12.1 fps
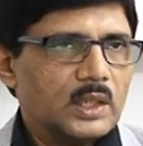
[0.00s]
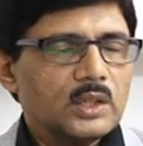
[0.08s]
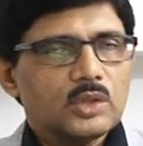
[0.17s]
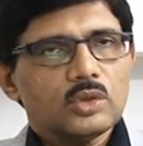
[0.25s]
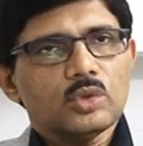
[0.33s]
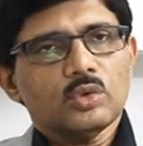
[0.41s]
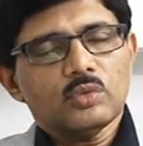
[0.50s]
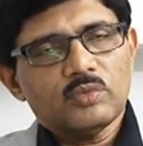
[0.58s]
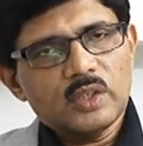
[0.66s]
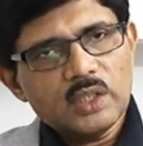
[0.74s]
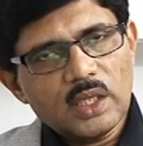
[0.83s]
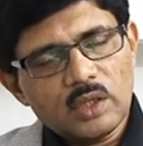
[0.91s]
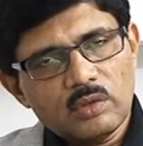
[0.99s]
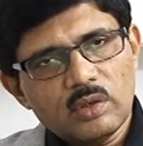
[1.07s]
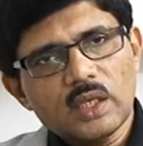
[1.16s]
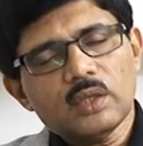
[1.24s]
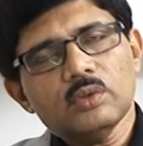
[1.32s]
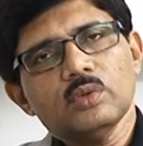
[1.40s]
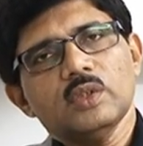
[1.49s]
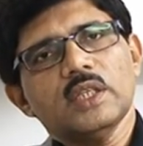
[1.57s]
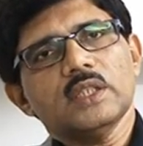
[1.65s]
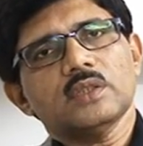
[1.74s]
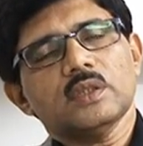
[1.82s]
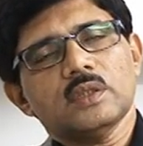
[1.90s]
So, we have
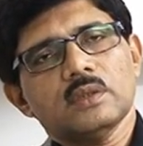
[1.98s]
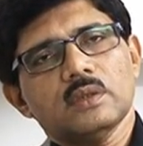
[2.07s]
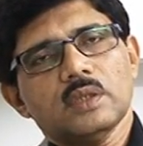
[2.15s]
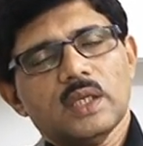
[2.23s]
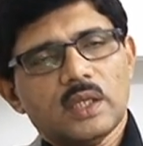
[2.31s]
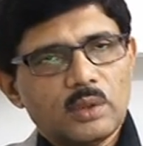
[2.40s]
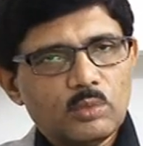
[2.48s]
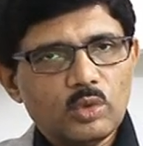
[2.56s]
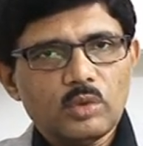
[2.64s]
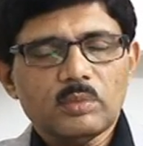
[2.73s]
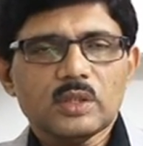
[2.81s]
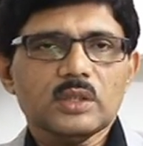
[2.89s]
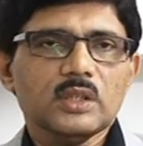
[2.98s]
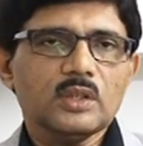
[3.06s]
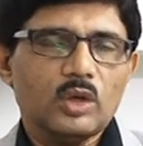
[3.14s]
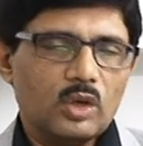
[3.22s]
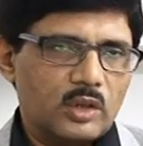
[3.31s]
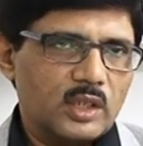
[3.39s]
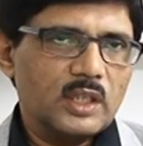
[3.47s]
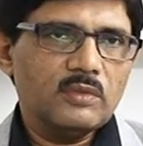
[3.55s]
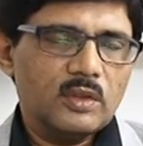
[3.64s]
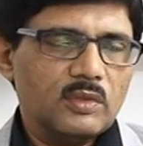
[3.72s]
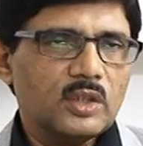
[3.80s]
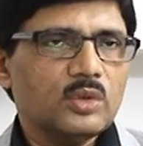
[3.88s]
laser hair removal machine already
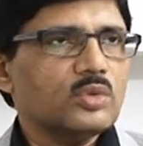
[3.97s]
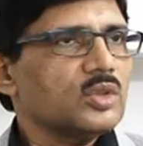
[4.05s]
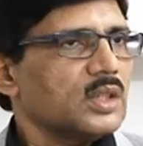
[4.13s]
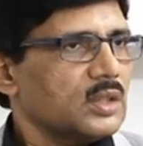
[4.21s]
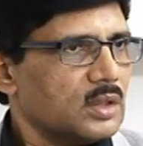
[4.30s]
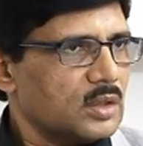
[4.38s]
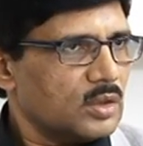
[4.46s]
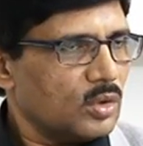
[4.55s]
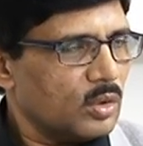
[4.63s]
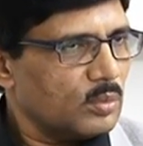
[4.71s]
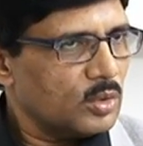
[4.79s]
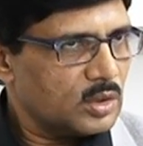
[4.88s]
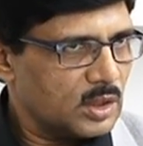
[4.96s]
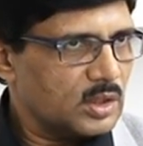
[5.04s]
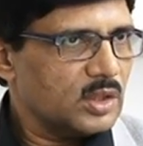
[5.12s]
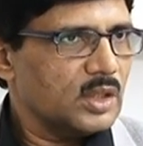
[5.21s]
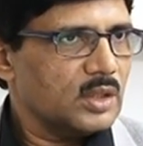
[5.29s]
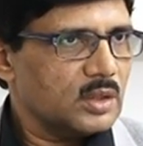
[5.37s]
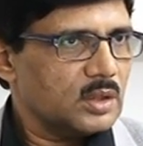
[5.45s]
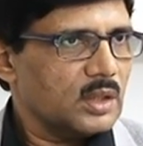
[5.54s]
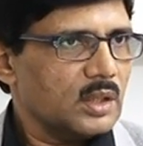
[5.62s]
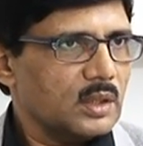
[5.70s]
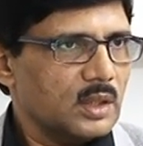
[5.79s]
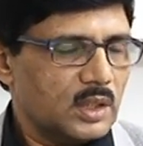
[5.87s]
we were using since almost 6 years
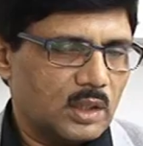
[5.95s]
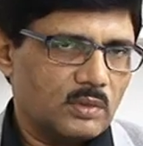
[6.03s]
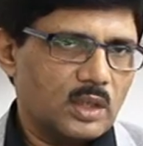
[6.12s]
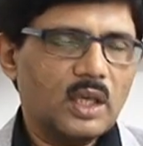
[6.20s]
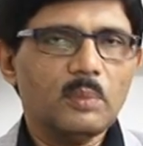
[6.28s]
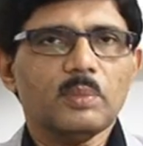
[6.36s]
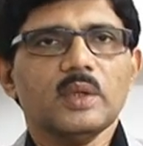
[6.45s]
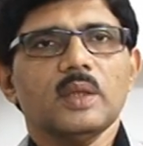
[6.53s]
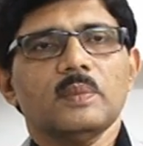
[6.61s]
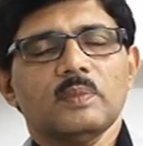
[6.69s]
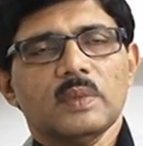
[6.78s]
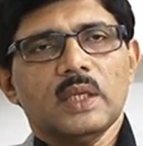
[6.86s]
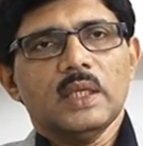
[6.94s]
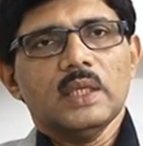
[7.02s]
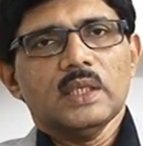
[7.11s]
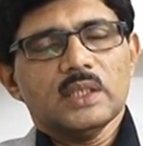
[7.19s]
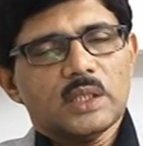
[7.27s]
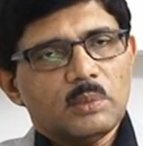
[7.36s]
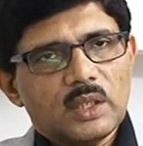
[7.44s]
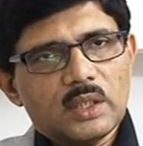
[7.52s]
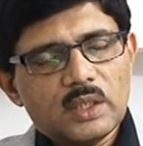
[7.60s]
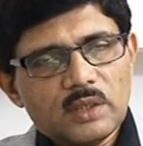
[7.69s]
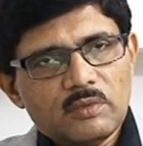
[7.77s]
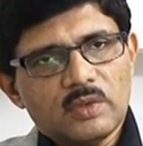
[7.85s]
in our company.
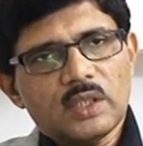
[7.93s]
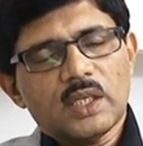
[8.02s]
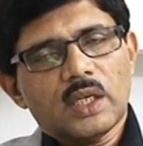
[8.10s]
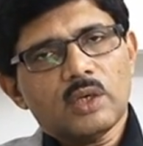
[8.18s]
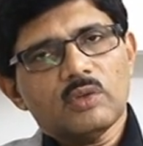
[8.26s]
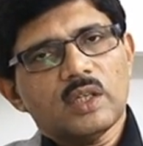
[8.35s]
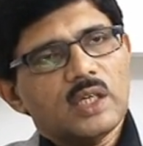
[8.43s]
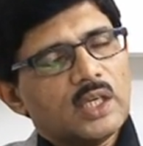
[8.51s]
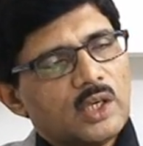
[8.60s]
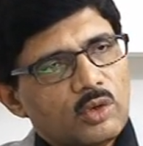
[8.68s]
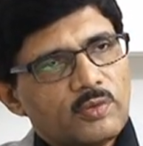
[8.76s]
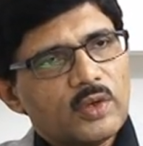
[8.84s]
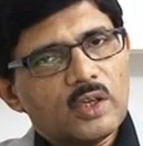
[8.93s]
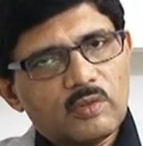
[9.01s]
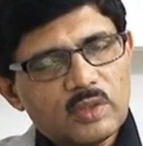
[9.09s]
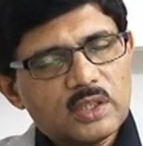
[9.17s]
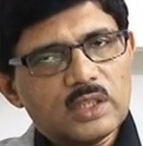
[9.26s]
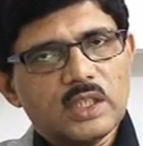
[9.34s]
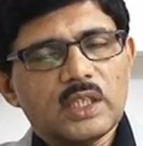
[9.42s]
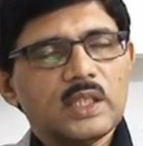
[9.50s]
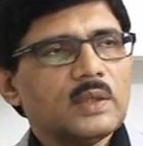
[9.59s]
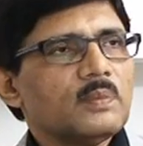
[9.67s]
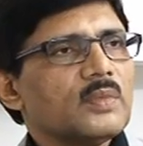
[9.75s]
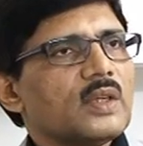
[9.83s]
Similarly, we have a radio frequency
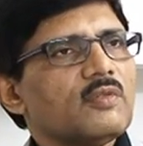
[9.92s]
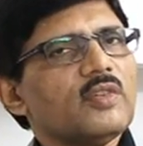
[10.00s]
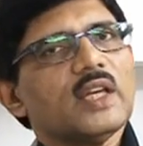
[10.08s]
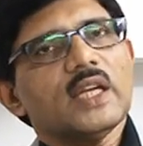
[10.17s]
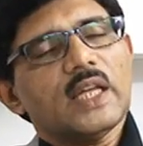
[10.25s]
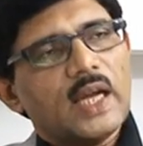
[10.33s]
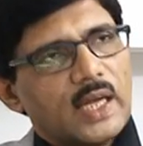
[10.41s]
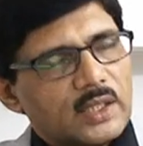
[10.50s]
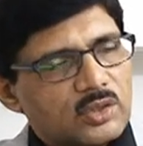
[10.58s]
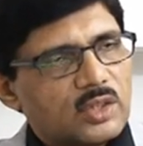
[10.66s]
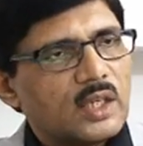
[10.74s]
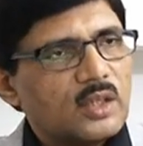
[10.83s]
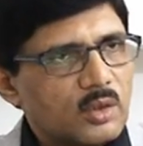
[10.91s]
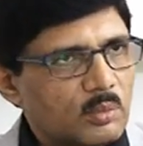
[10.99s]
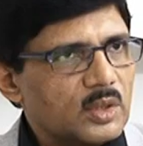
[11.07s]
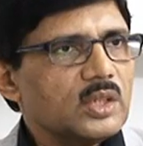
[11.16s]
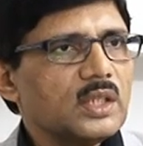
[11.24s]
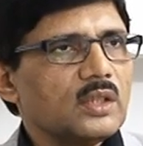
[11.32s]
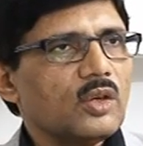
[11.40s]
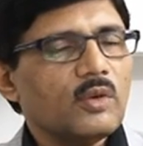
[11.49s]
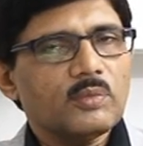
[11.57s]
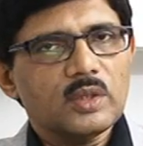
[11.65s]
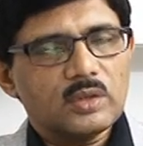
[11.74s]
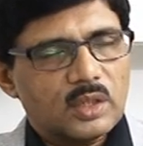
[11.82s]
very high standard machine
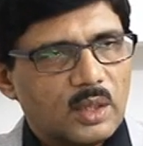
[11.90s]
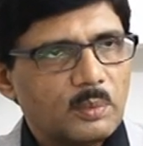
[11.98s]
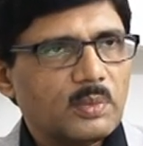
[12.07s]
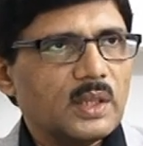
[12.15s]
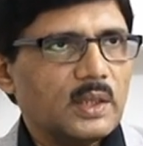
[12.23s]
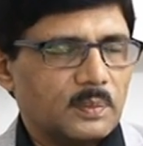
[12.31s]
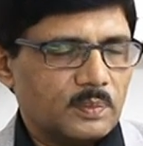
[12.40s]
of this company,